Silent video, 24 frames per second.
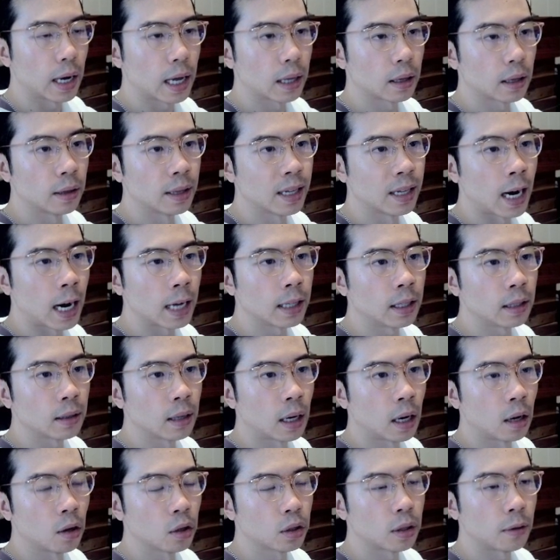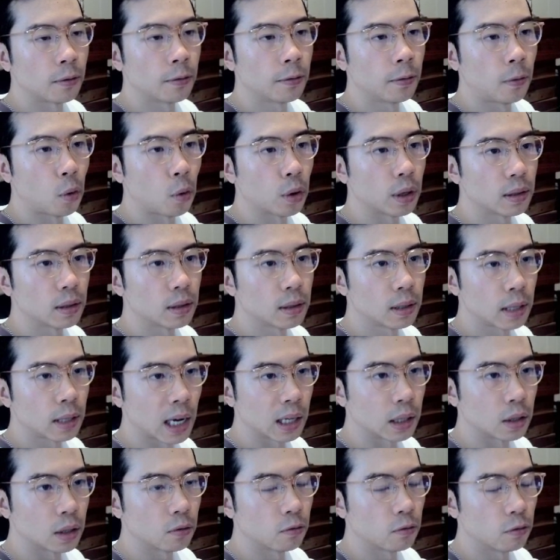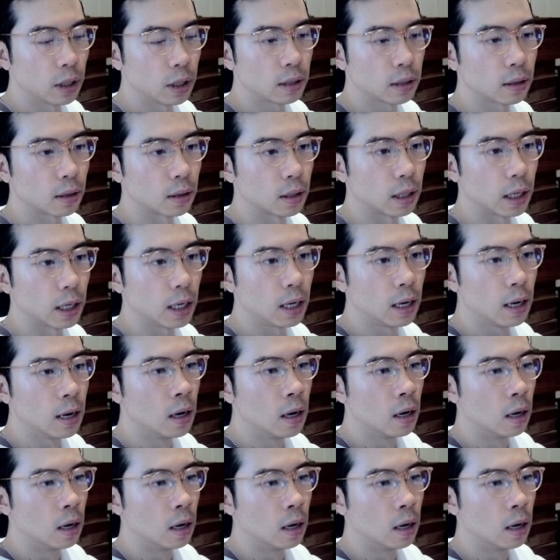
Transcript: at $90.40 recently.